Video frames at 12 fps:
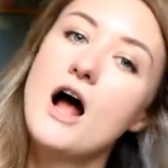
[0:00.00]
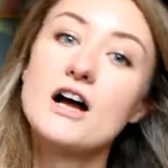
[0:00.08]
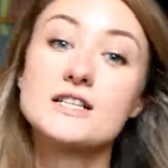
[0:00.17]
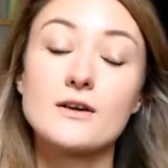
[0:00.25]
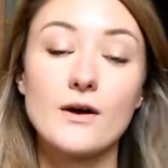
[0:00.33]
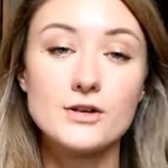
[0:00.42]

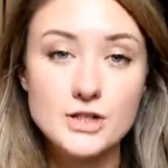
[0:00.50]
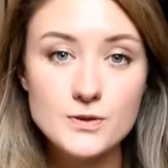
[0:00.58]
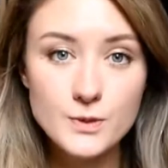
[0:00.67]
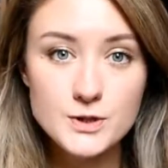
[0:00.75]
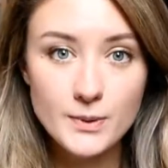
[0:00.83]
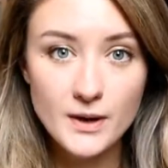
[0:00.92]
So I just
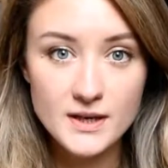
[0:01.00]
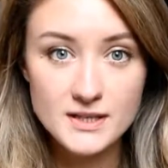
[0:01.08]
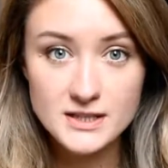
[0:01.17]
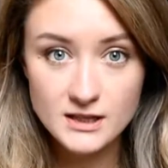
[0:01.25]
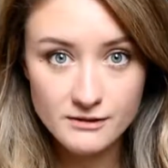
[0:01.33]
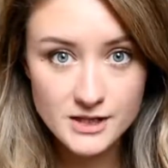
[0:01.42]
want to put a
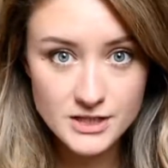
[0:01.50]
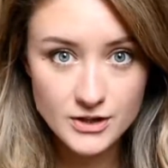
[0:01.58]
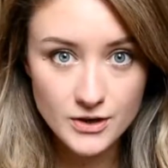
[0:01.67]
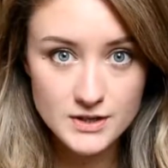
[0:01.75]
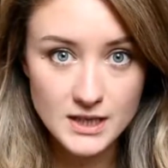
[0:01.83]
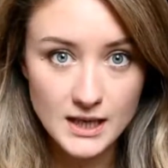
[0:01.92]
serious
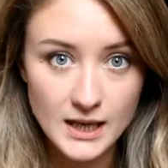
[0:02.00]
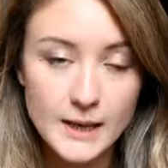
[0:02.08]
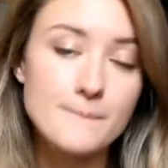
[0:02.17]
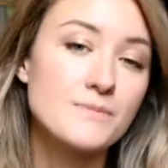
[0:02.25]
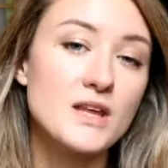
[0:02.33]
note in here.